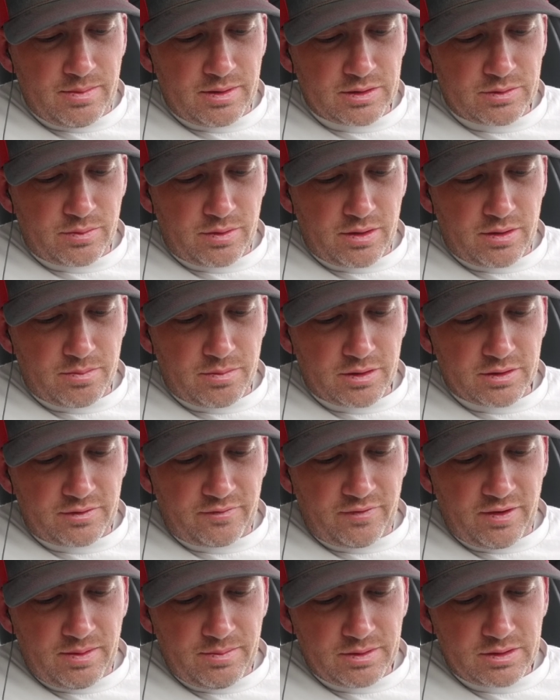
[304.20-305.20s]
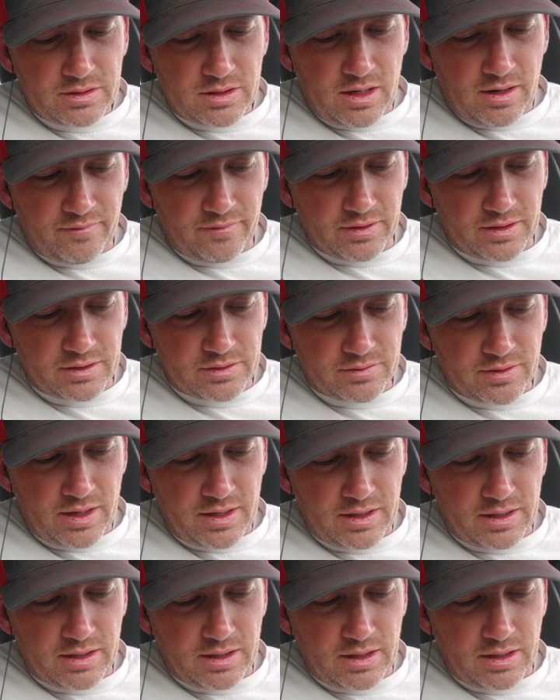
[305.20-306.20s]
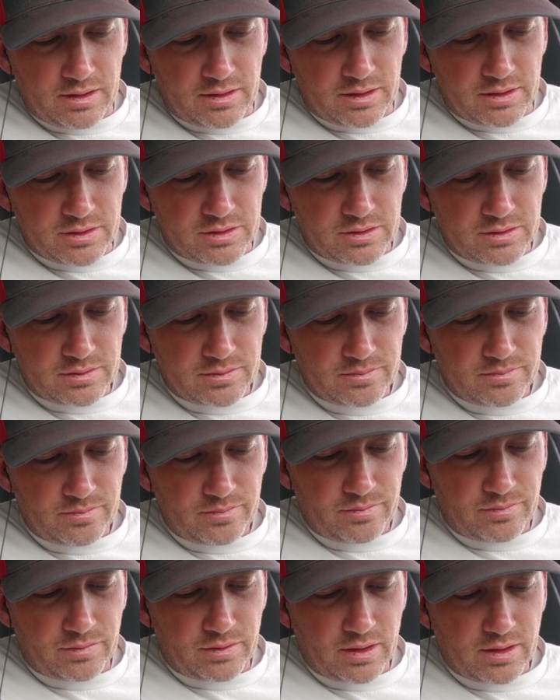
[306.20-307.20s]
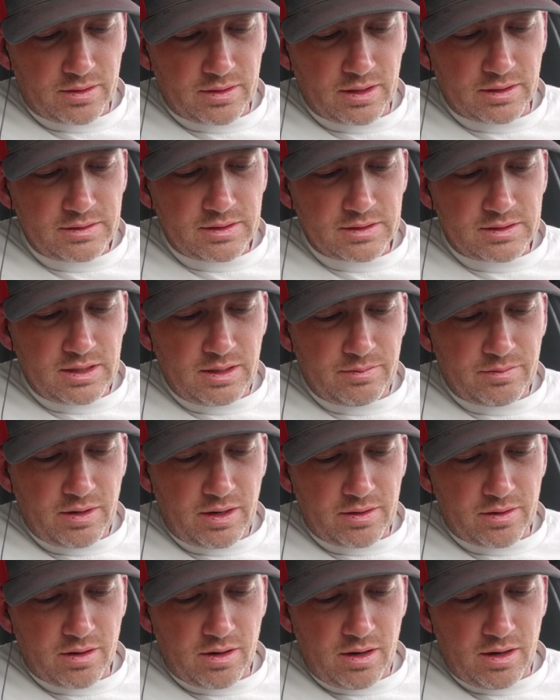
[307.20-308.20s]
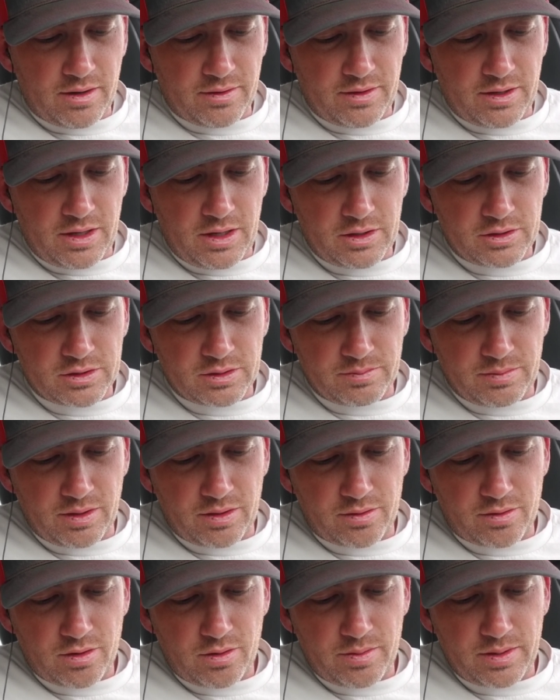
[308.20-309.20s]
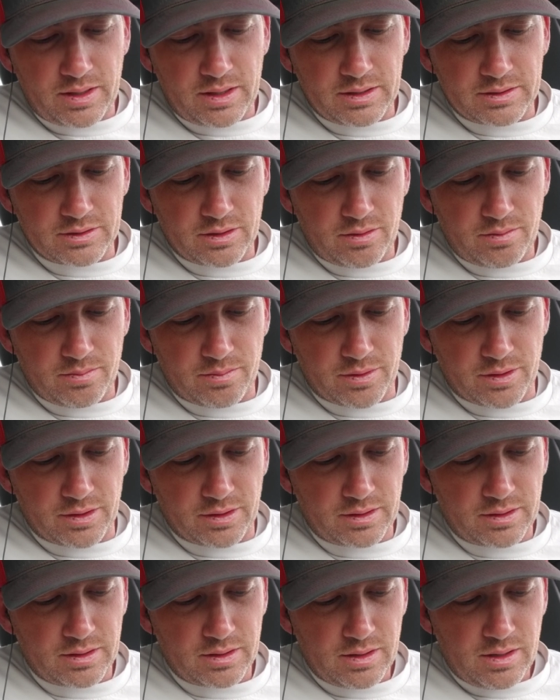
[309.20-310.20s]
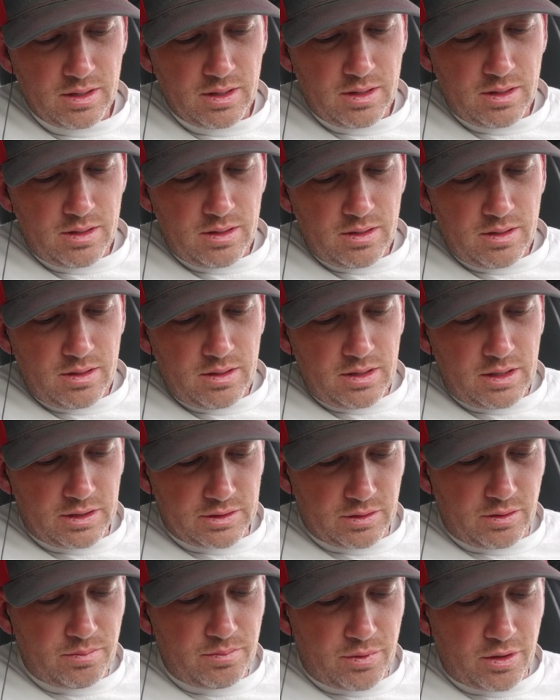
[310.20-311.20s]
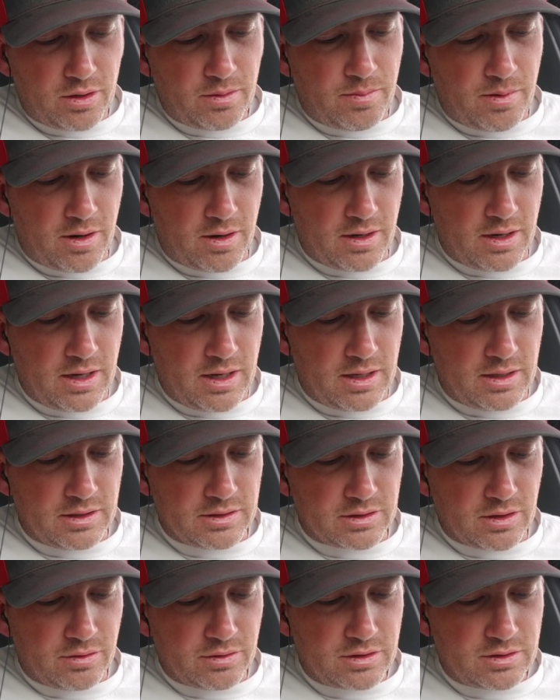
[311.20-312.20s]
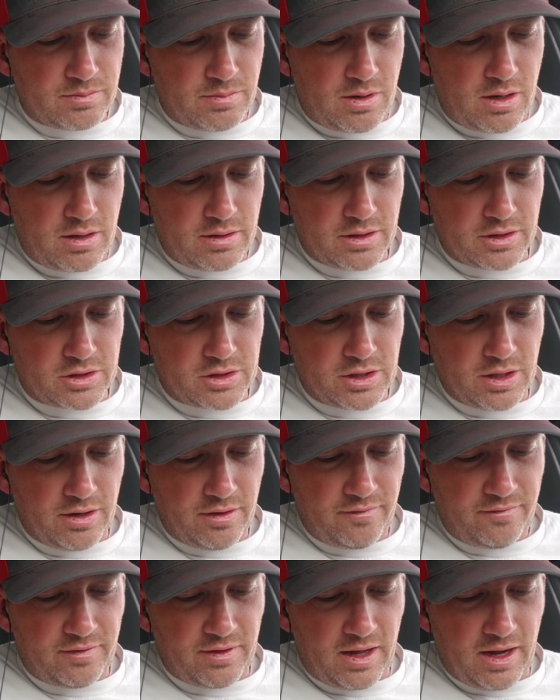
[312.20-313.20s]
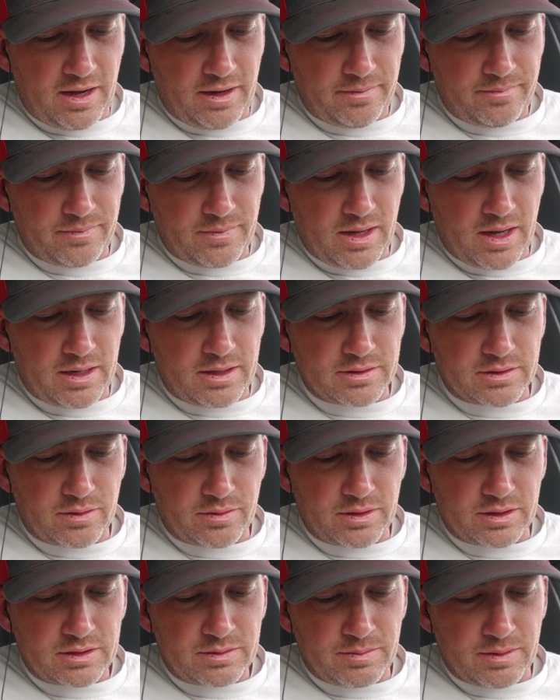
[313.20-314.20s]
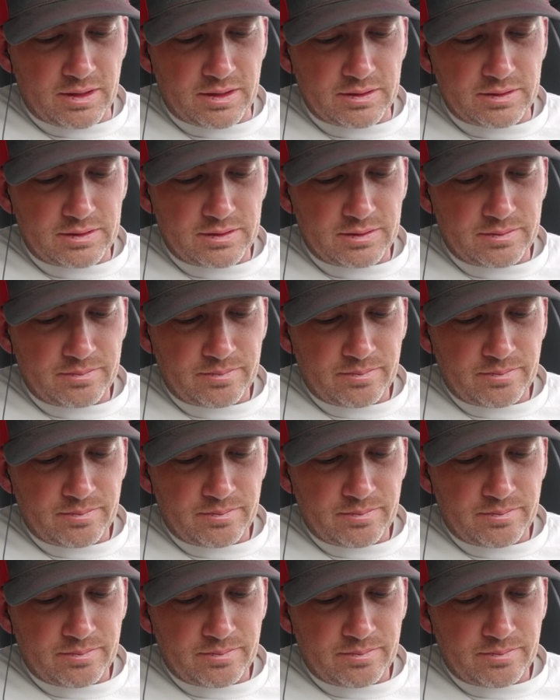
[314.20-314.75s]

as one of the most famous novelists writing in English. Thus it seemed rather odd that he should be throwing his own book party, in his own small and shared flat at his own expense.